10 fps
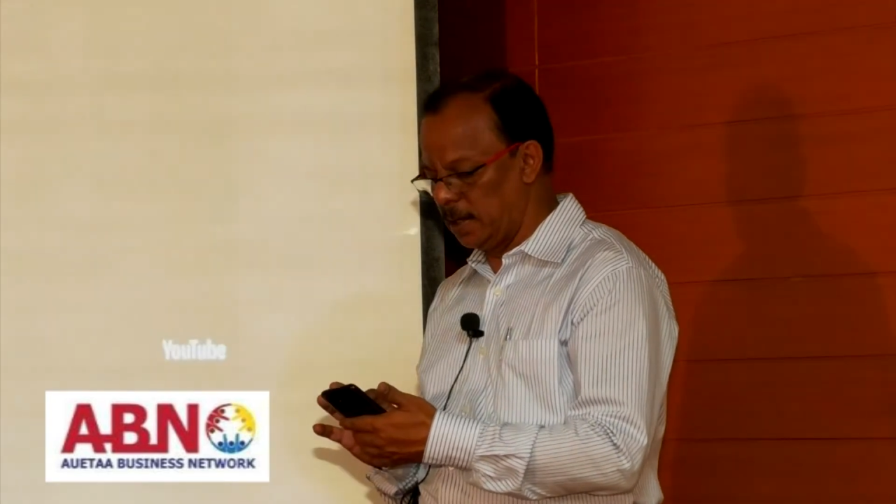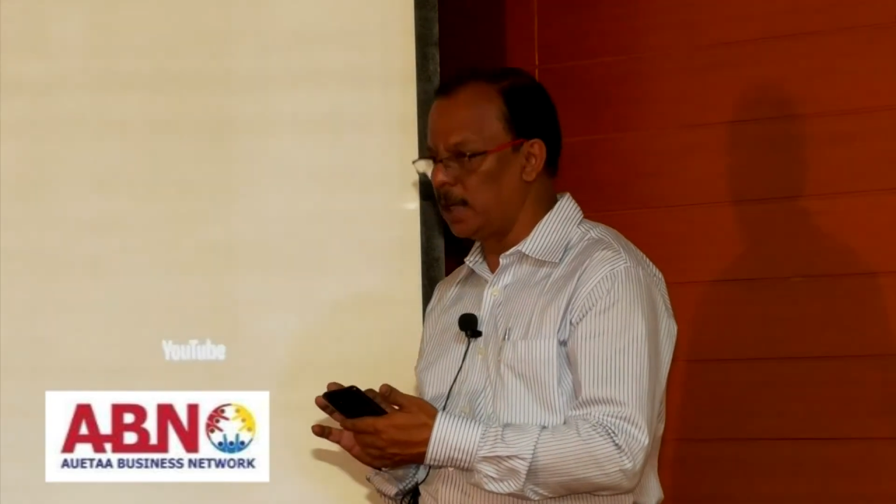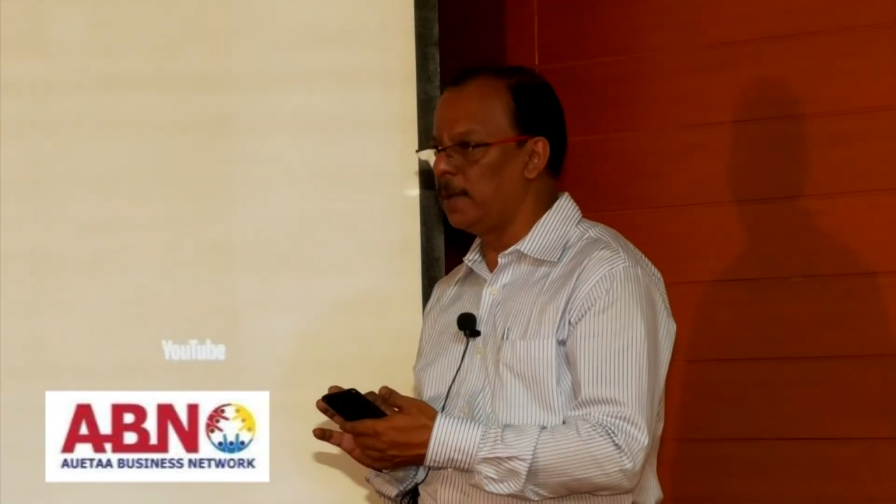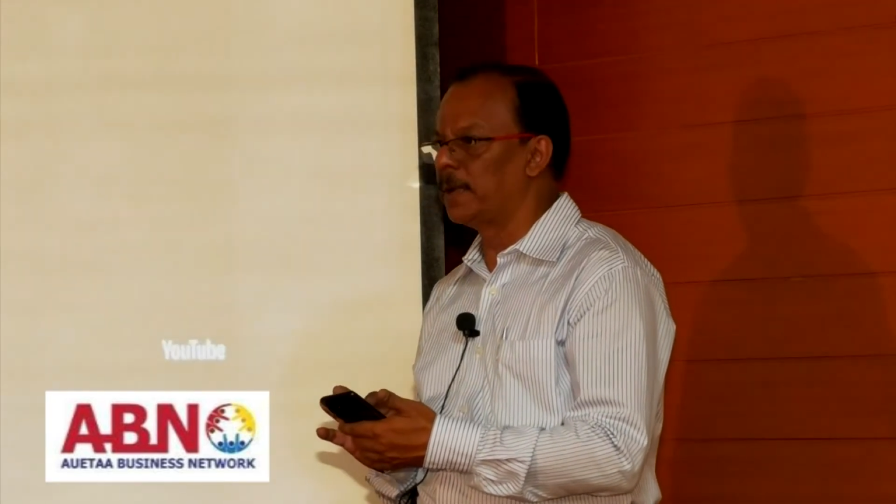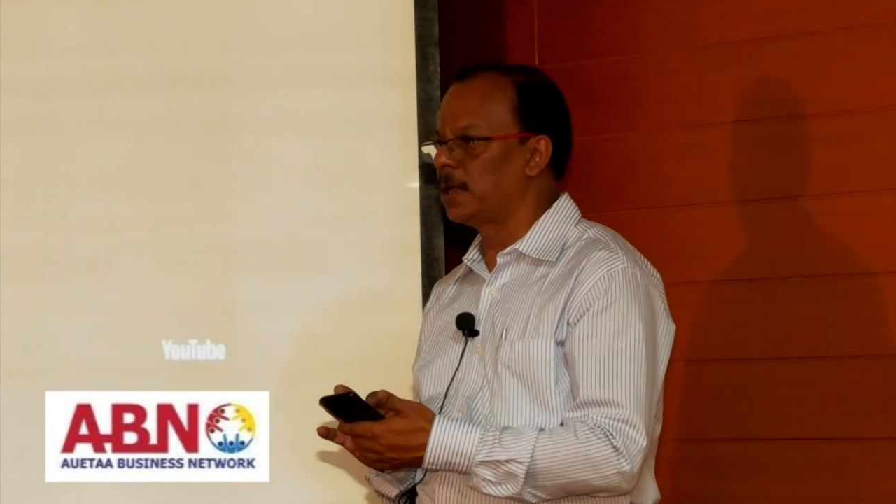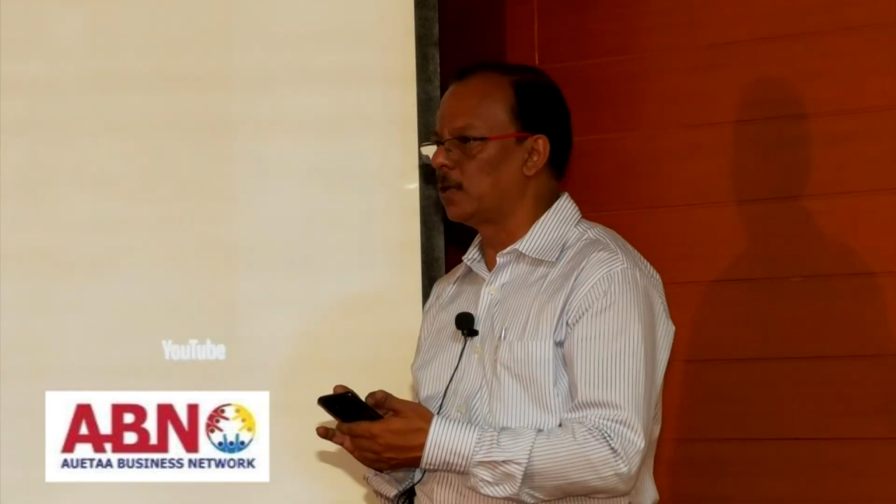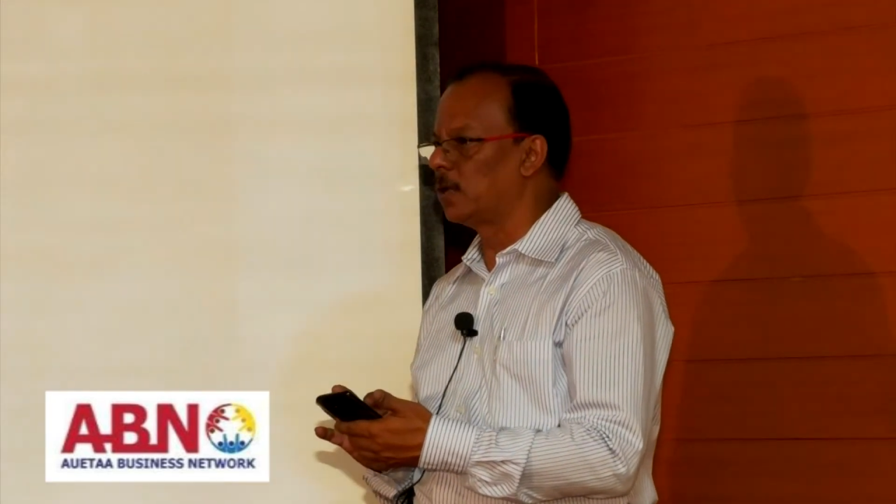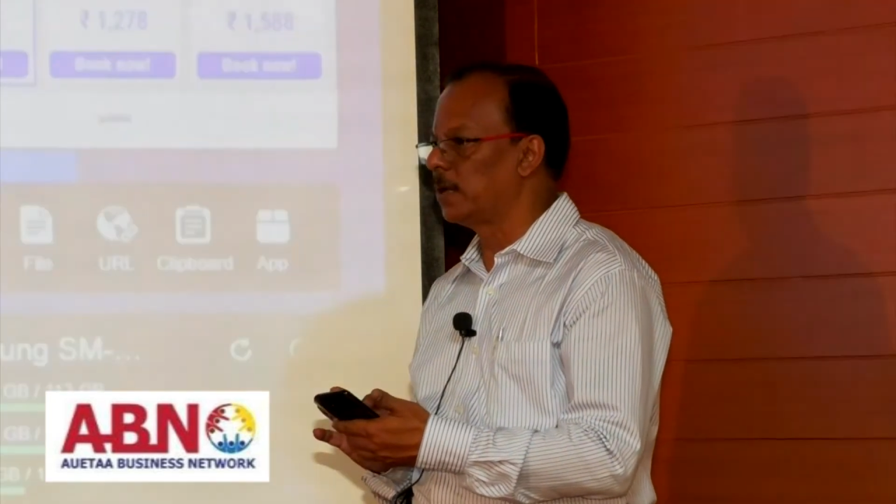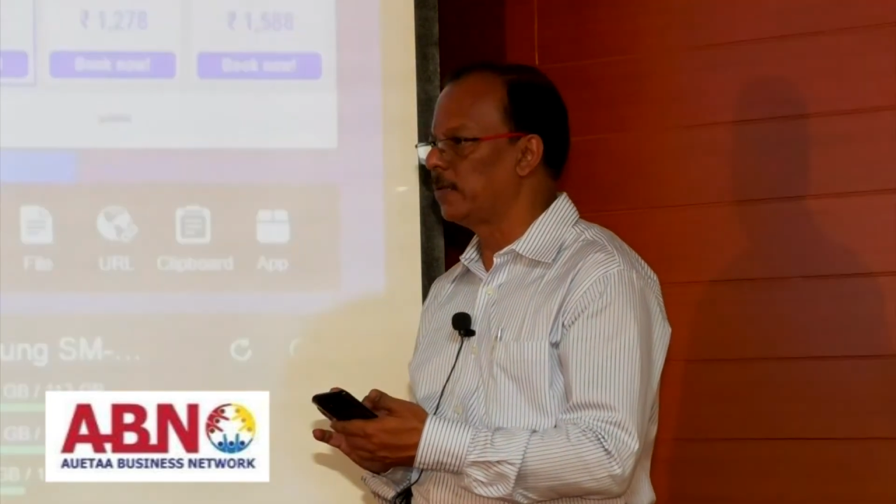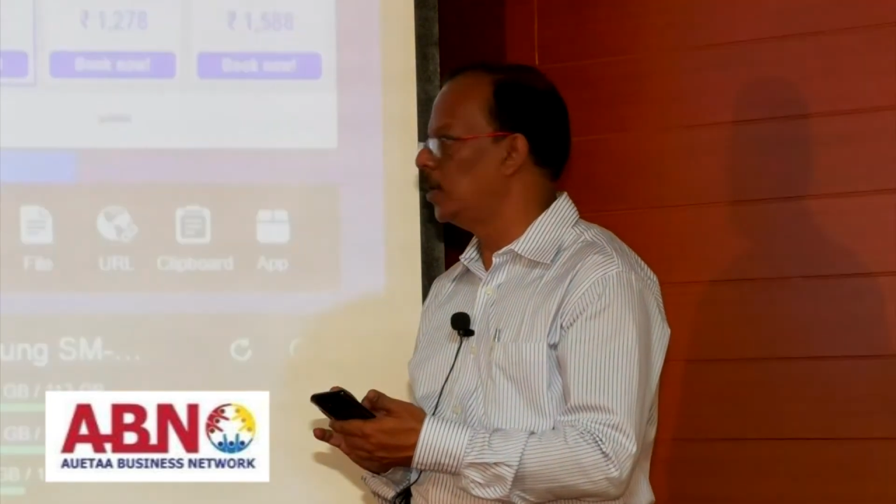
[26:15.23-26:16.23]
any
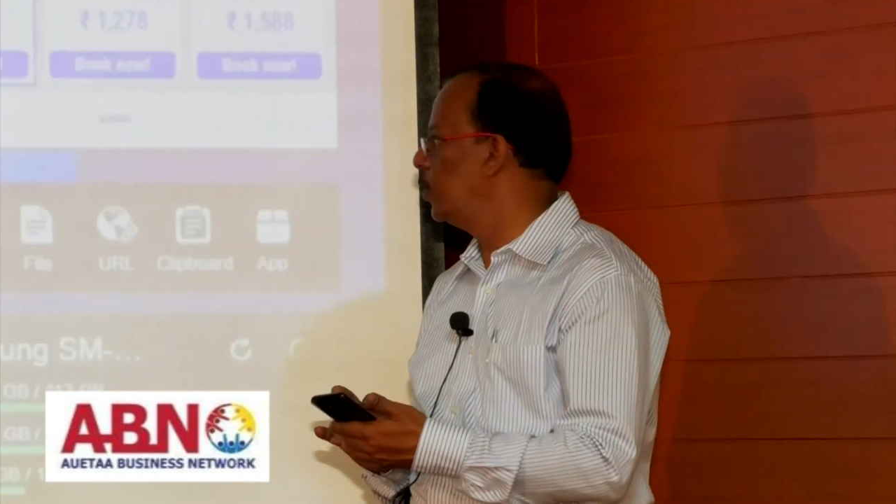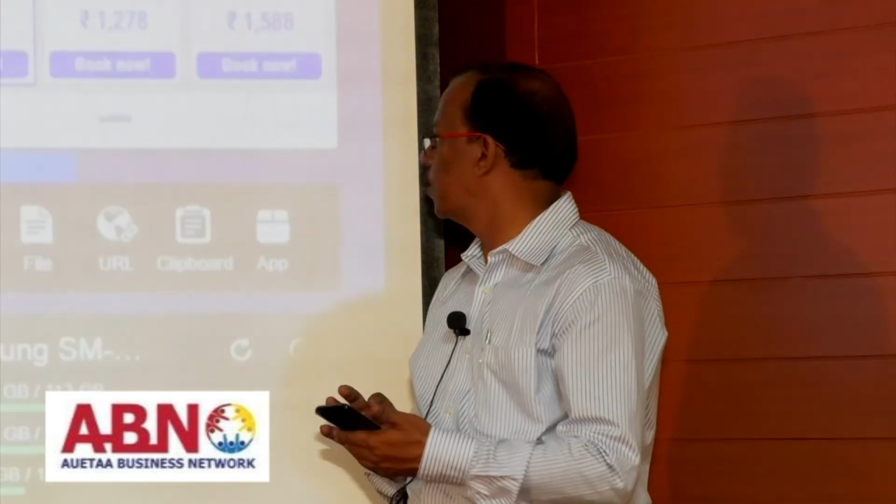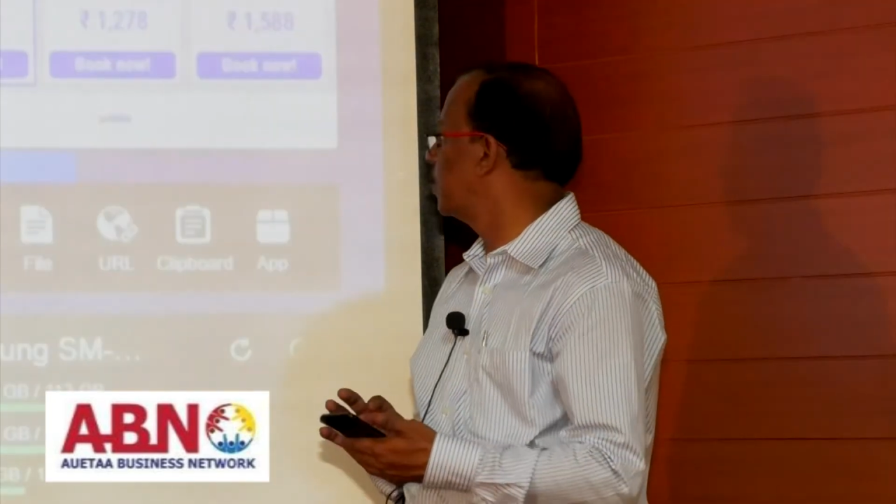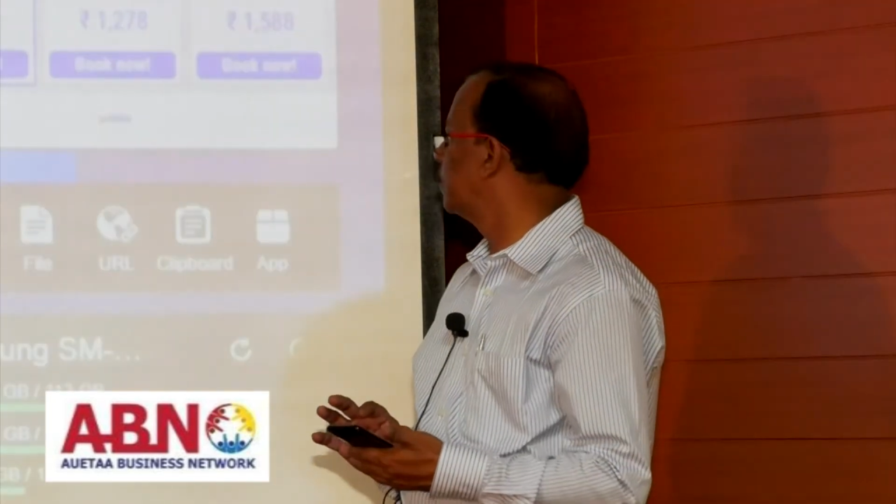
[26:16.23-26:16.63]
particular video.